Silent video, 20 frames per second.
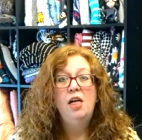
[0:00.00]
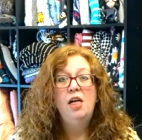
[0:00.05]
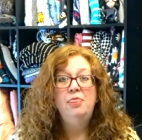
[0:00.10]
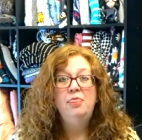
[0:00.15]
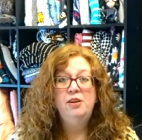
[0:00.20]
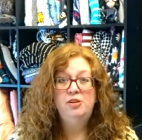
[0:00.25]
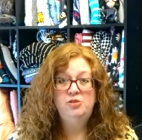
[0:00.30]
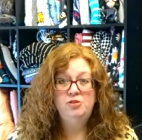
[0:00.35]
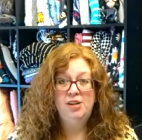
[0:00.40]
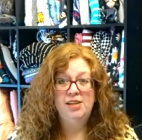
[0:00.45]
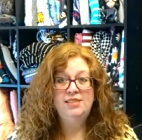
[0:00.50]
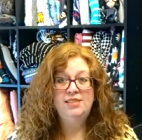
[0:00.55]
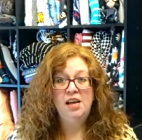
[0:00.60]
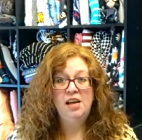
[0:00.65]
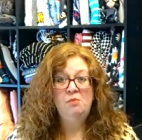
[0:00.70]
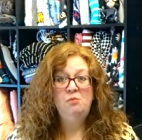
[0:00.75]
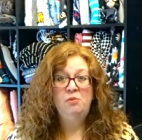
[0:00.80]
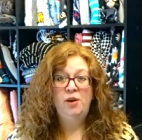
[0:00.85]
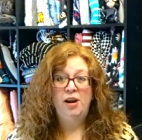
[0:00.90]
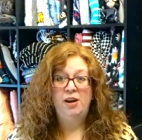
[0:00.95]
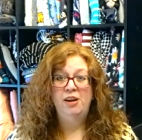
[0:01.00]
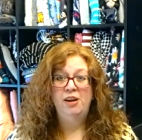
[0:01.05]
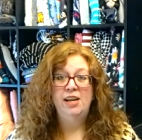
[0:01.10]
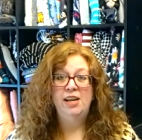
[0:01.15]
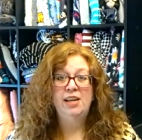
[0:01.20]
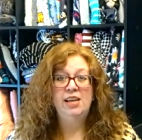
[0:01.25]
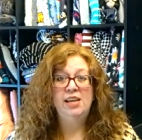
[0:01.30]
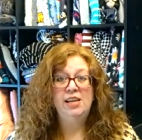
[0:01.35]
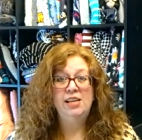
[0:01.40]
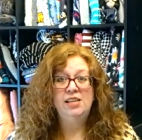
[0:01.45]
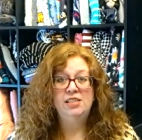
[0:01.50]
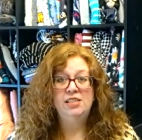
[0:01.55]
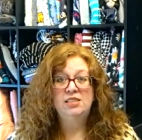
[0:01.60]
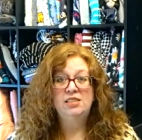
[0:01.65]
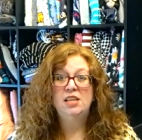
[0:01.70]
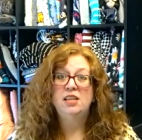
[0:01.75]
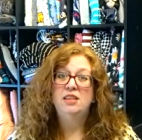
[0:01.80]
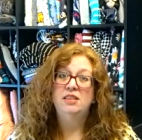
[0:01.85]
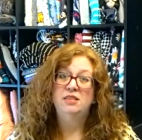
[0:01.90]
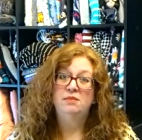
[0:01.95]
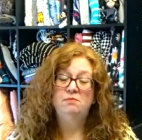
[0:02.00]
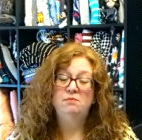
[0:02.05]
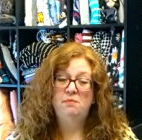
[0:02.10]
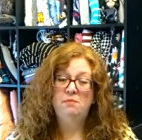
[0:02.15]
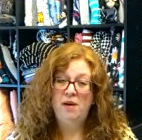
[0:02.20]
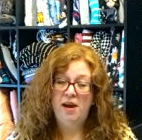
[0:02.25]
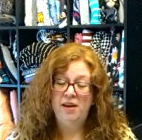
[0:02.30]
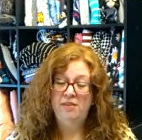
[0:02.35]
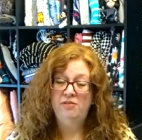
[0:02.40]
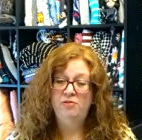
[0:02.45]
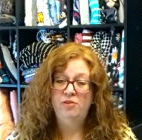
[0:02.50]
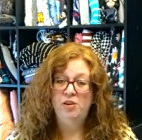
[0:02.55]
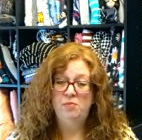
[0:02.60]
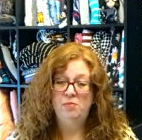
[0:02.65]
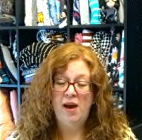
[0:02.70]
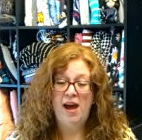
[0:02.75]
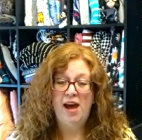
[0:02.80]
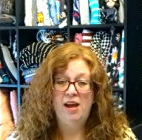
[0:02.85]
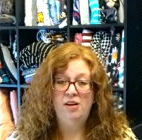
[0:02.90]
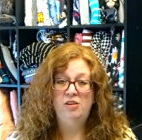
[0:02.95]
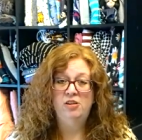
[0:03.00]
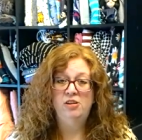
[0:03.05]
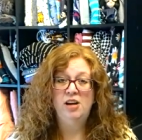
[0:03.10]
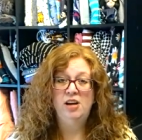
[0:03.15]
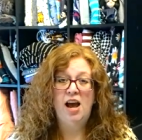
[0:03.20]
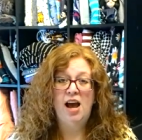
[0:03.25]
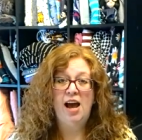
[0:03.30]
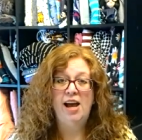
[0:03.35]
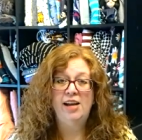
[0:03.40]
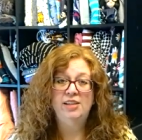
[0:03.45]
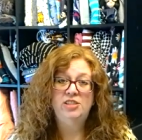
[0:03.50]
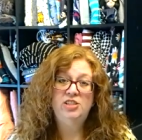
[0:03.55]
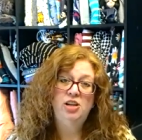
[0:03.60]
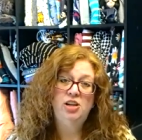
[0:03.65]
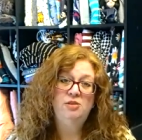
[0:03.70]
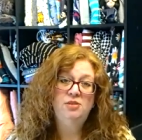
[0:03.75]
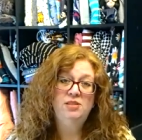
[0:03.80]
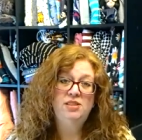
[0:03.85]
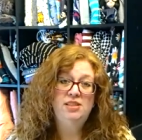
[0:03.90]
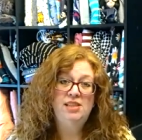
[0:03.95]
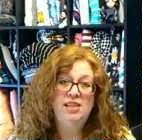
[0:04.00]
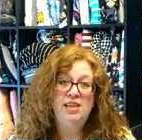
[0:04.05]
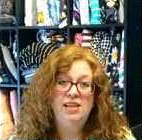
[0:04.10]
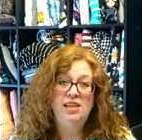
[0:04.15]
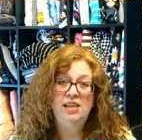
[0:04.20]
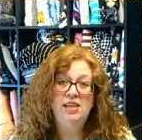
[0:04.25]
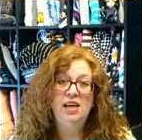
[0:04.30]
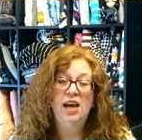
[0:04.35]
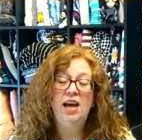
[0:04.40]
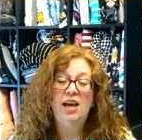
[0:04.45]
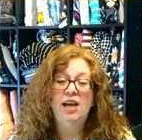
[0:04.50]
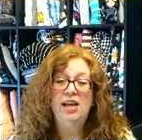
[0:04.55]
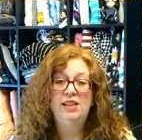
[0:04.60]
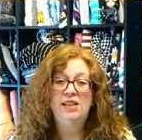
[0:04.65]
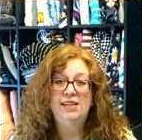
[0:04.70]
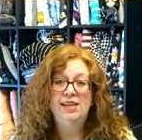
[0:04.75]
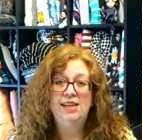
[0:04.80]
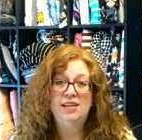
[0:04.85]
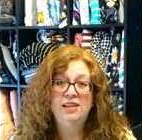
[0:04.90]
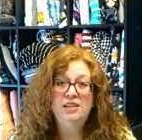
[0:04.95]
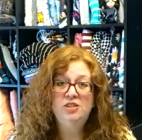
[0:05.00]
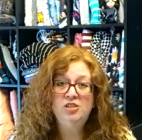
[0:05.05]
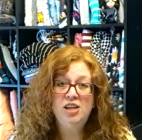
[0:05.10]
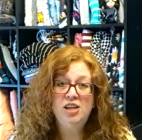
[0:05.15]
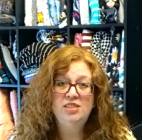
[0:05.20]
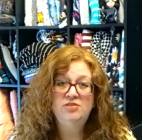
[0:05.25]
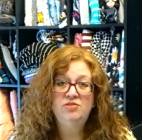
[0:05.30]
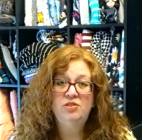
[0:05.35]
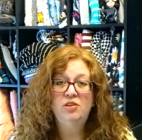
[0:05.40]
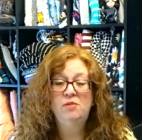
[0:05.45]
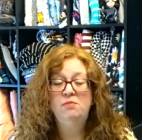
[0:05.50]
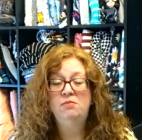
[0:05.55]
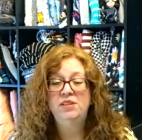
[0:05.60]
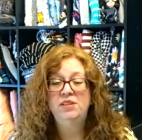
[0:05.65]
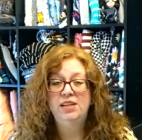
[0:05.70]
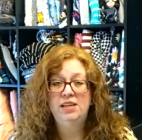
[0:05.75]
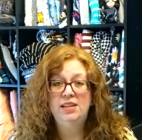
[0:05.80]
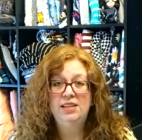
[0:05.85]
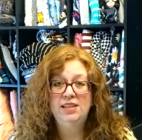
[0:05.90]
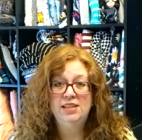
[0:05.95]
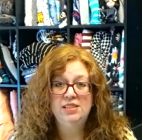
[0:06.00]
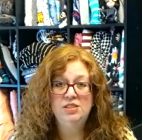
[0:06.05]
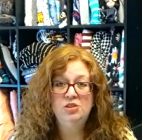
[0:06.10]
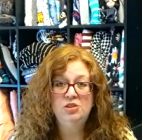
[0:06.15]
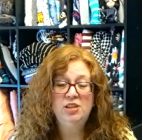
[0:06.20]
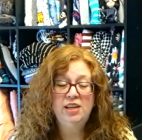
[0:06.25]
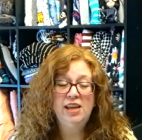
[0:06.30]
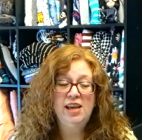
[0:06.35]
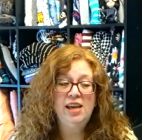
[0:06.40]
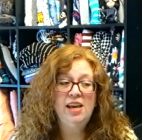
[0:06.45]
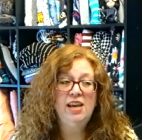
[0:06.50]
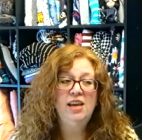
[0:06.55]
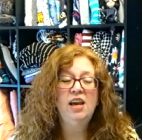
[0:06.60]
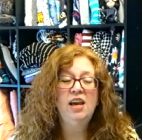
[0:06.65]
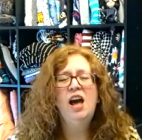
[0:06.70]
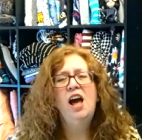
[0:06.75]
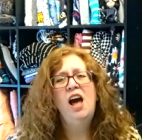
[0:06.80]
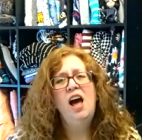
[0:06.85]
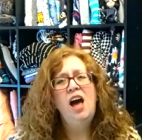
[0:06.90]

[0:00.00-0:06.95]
The dress I'm wearing is my free pattern. I chose the Galena dress from Little Lizard King.